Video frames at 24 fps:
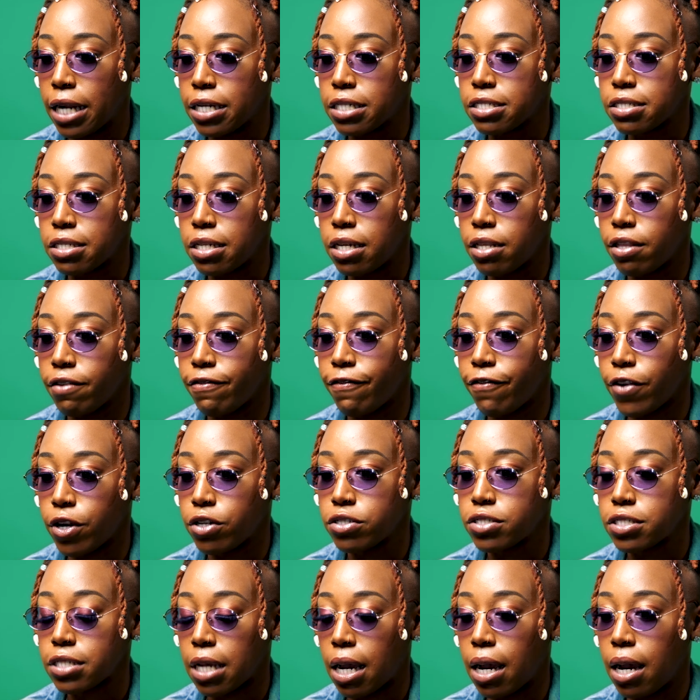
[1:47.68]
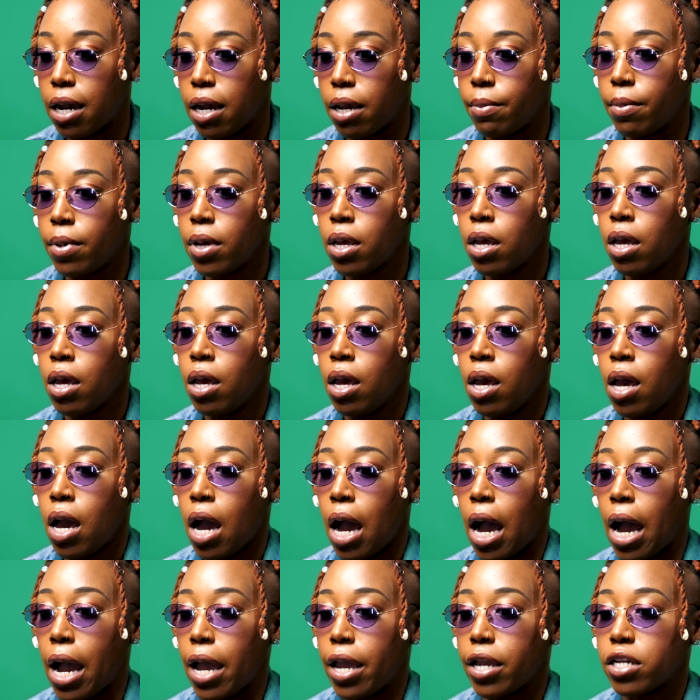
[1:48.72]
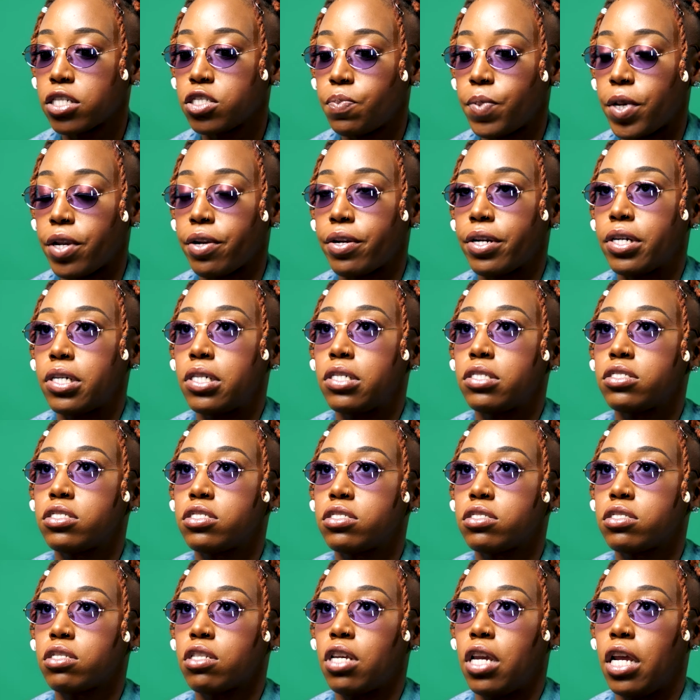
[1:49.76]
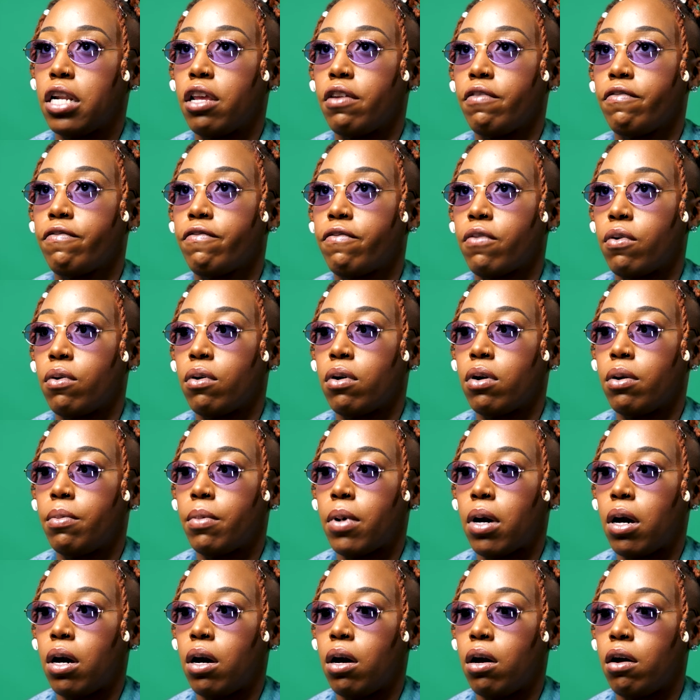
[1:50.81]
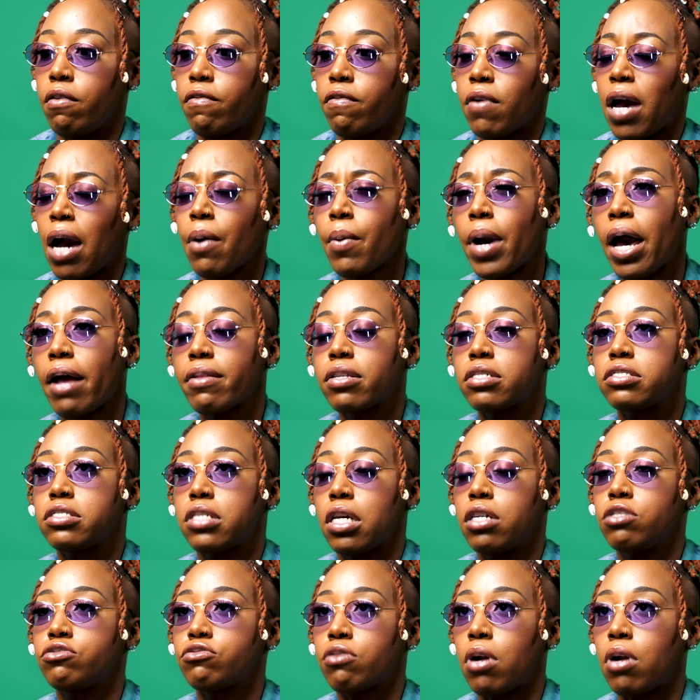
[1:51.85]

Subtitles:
Honestly, the first time I experienced any form of, I would have to say